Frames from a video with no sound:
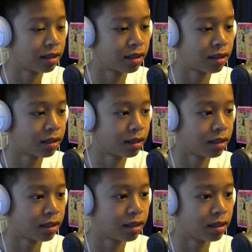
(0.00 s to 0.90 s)

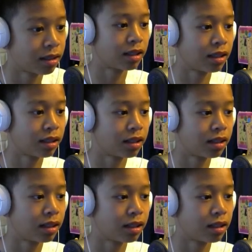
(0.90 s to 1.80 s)
(no one is talking)